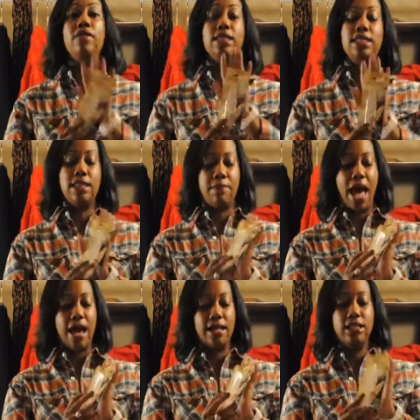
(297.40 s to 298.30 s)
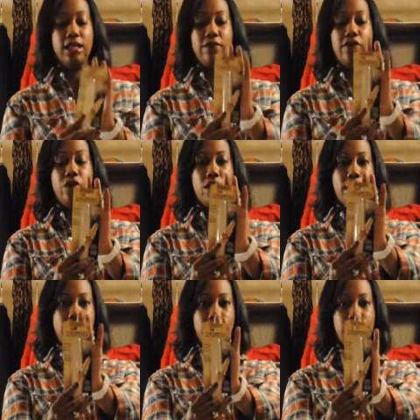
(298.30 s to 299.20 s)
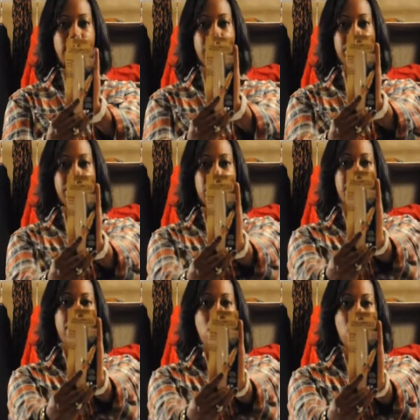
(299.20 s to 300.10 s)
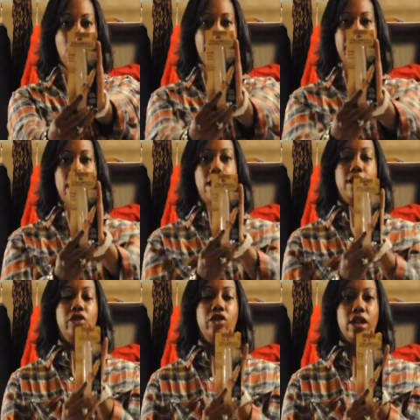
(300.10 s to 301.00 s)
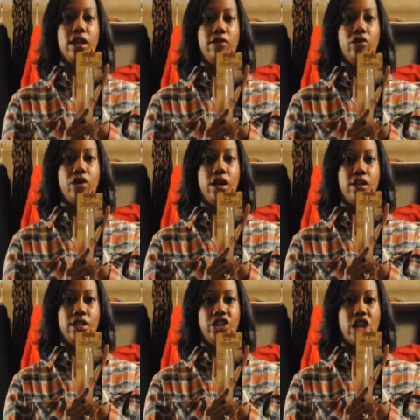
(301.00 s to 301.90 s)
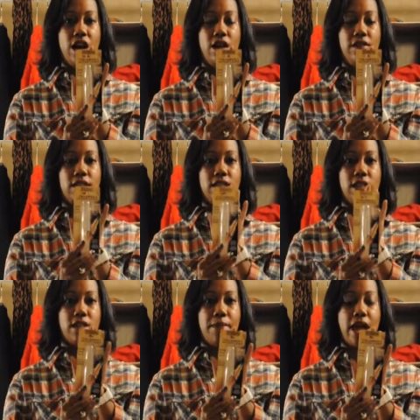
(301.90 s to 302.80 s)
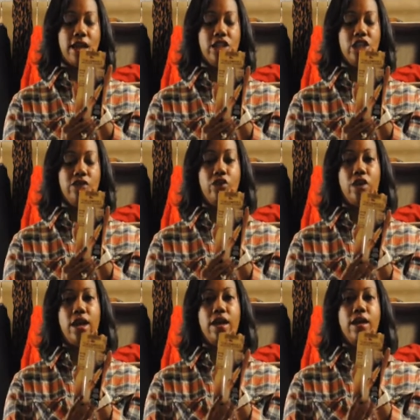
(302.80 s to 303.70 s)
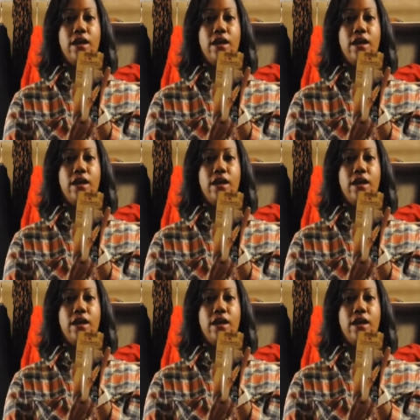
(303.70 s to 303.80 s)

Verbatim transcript: This is the packaging for it. Like I ripped it apart, but if you're looking for it on the shelf, this is the packaging for it.